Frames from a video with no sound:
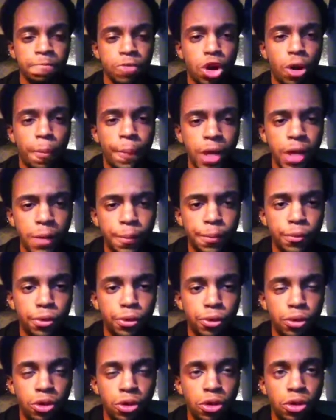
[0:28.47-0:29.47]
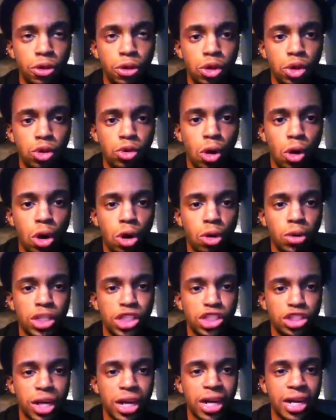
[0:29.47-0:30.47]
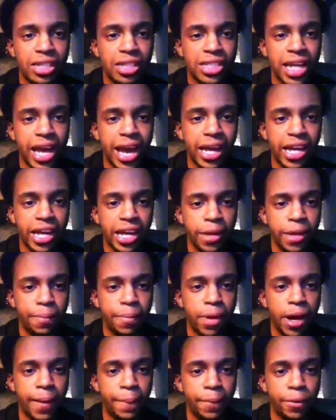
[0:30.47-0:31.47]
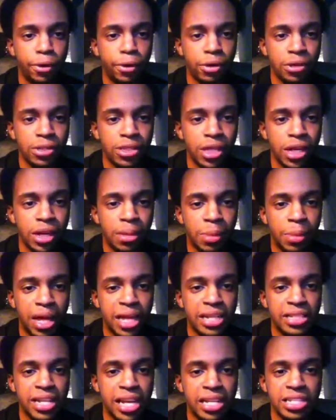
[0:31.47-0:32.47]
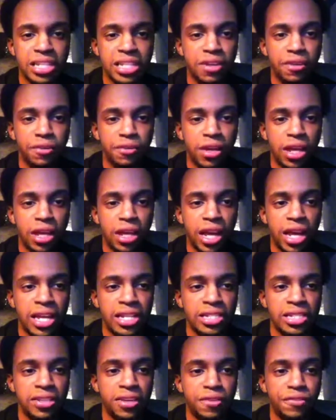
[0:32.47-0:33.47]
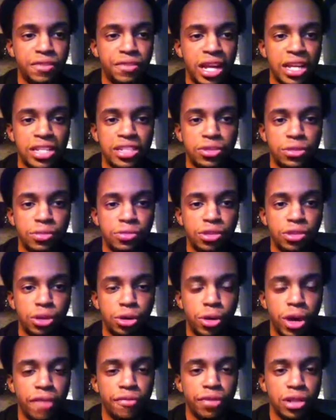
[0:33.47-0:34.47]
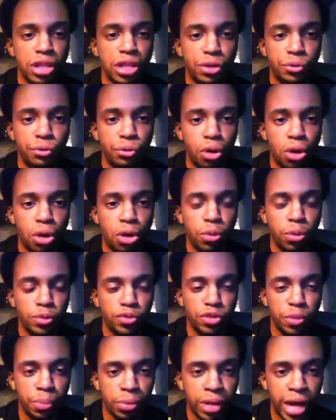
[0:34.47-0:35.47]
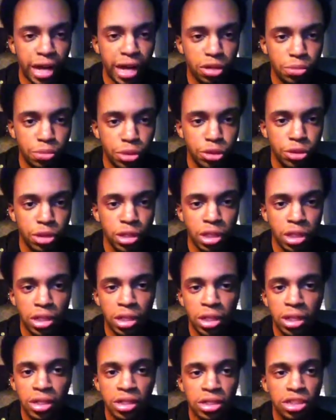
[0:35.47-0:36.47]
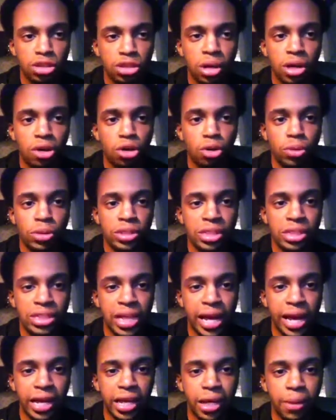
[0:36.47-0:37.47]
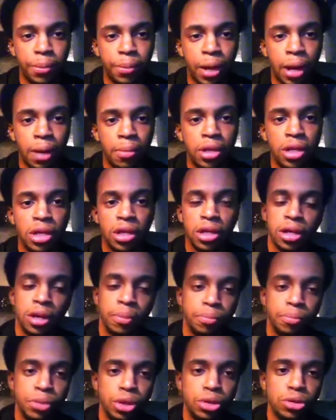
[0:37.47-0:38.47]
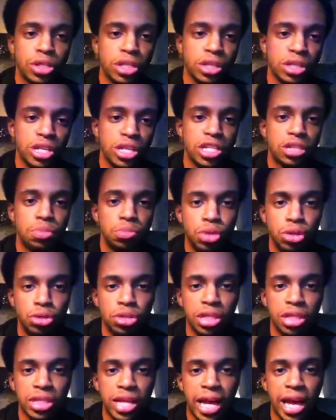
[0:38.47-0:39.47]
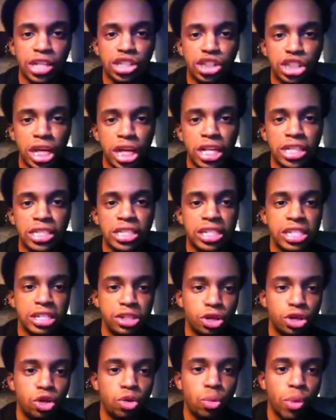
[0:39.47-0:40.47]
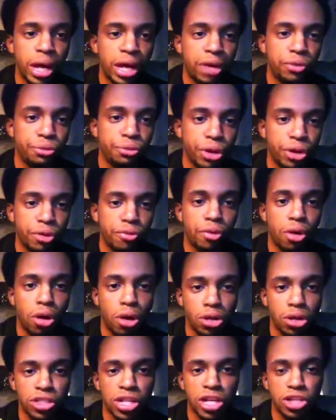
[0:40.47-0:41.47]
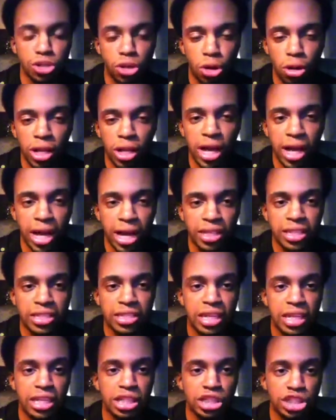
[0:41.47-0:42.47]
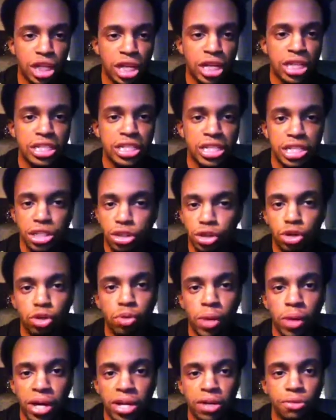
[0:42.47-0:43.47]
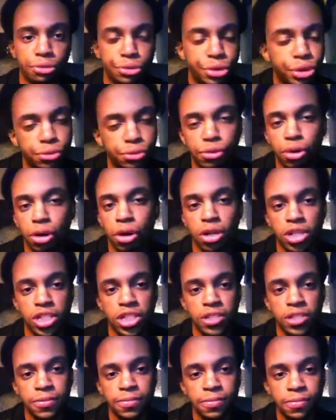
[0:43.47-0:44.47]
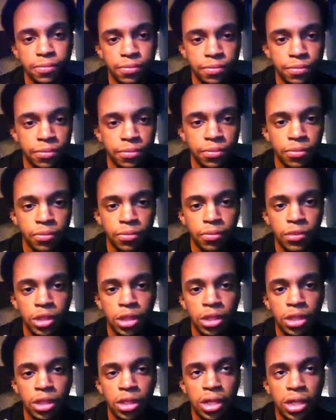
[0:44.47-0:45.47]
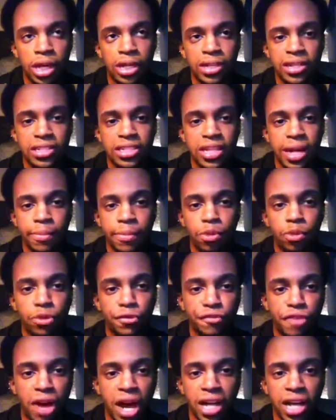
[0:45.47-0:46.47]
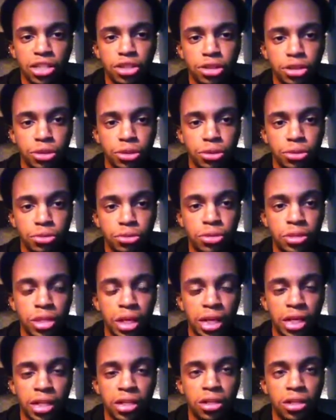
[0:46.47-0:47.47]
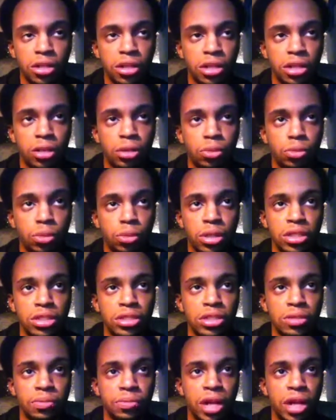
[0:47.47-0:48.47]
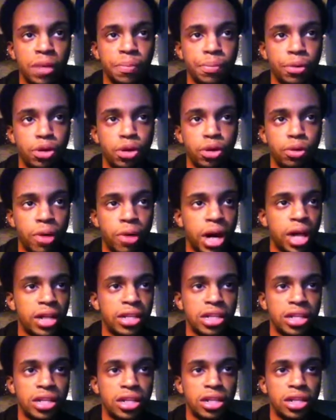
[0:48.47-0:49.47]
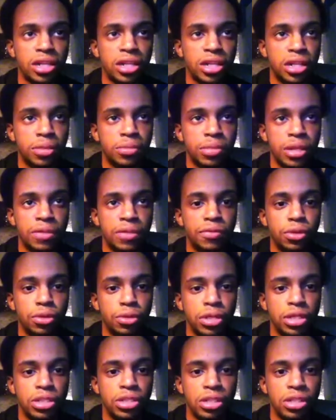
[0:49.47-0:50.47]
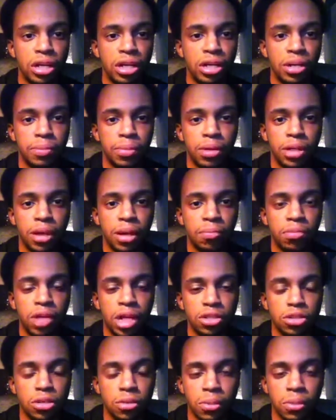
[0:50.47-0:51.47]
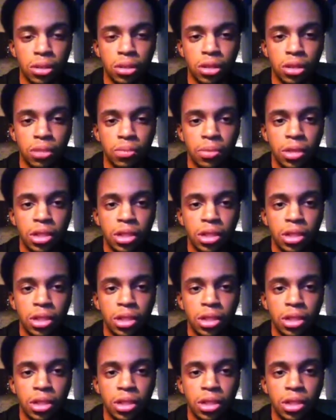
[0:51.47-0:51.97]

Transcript: are people who always try to attack hip-hop all the time, as if that's everything wrong with the black community. They try to always attack hip-hop. Music this, music that, Jay-Z, Lil Wayne, Rick Ross. That's all I got to say. Jay-Z, Lil Wayne, and Rick Ross. And this time it was Fox News, and it wasn't like Bill O'Reilly or none of them, even though he's done it, but I'm not talking about them.